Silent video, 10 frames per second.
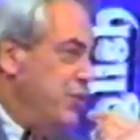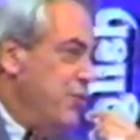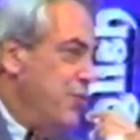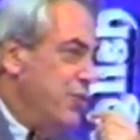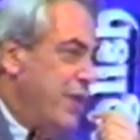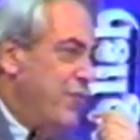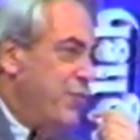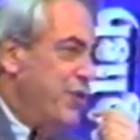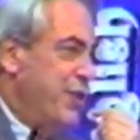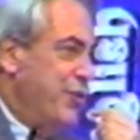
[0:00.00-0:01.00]
two could have a
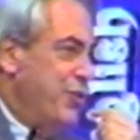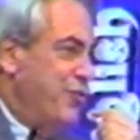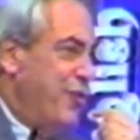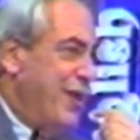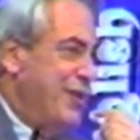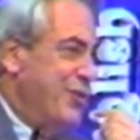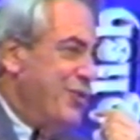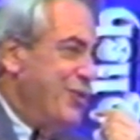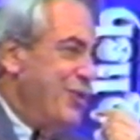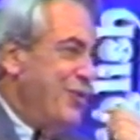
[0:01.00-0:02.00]
pretty good fight,
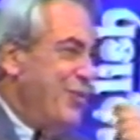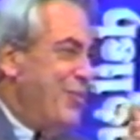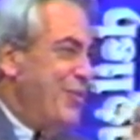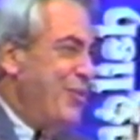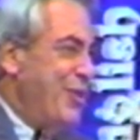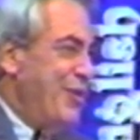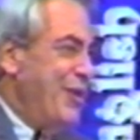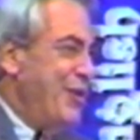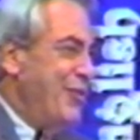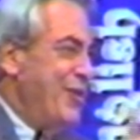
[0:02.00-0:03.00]
couldn't you, with
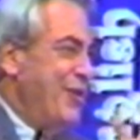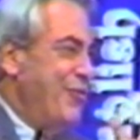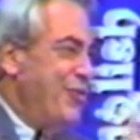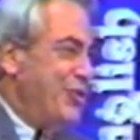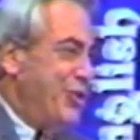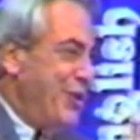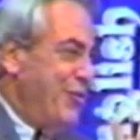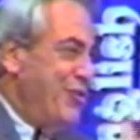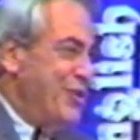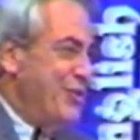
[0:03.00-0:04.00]
the Fichte and
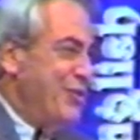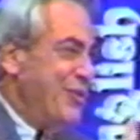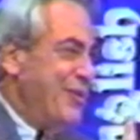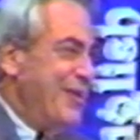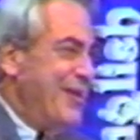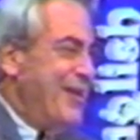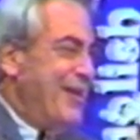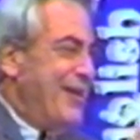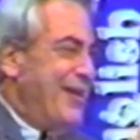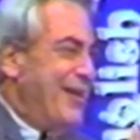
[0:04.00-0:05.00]
Wissen
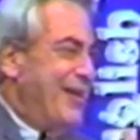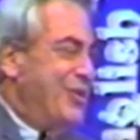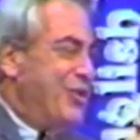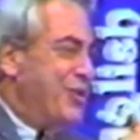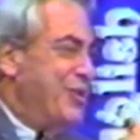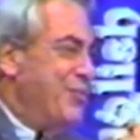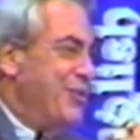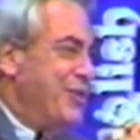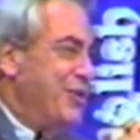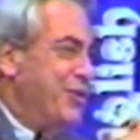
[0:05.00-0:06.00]
uh,
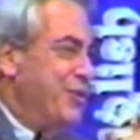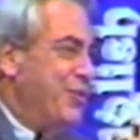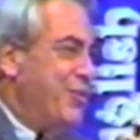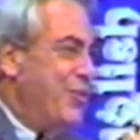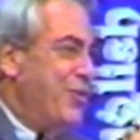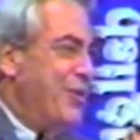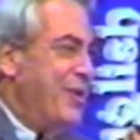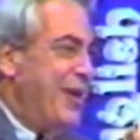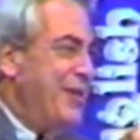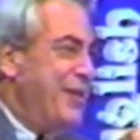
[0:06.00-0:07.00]
juxtaposition or
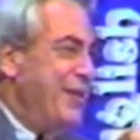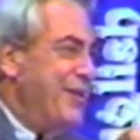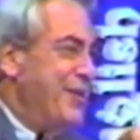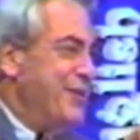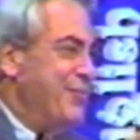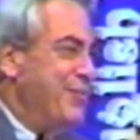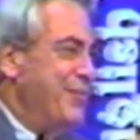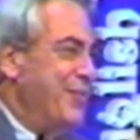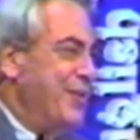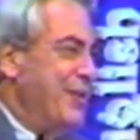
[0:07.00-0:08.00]

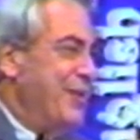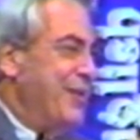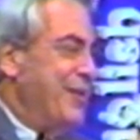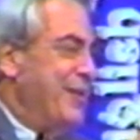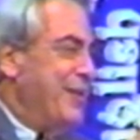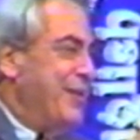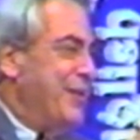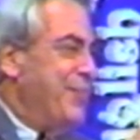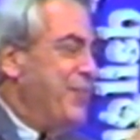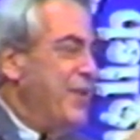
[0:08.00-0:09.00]
idealism,
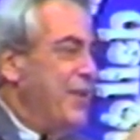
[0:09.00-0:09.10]
um,